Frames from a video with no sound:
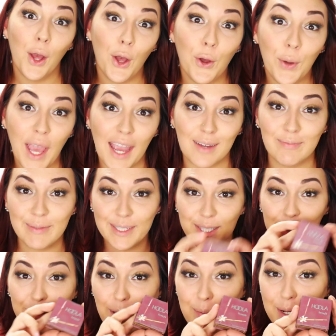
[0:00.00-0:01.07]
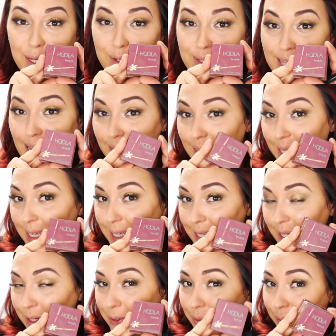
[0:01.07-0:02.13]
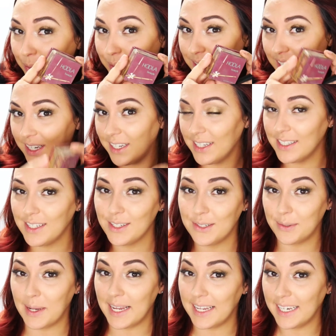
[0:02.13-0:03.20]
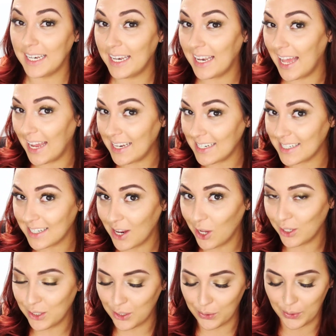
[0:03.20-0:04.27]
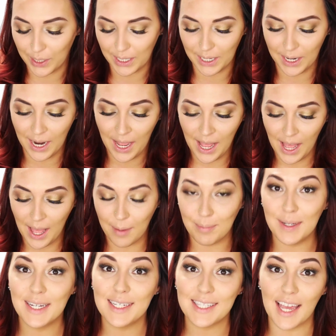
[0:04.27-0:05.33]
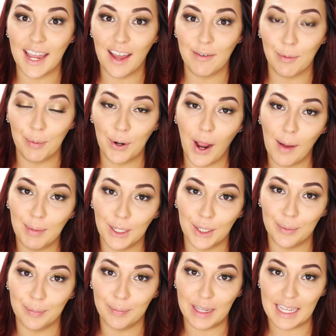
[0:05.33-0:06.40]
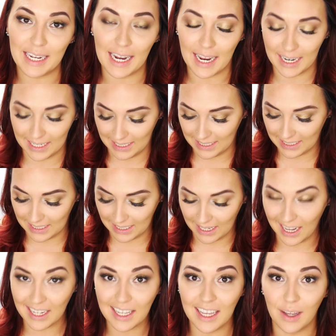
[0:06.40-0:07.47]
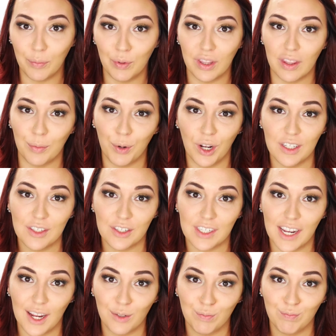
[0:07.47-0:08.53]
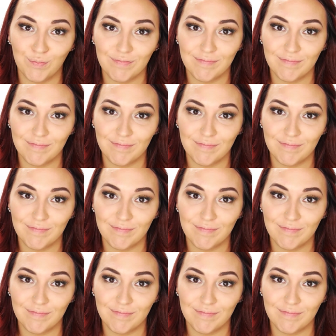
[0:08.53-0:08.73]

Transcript: Okay, so now I'm going to use a little hula to do a light contour because I have a problem and I can't put the bronzer down.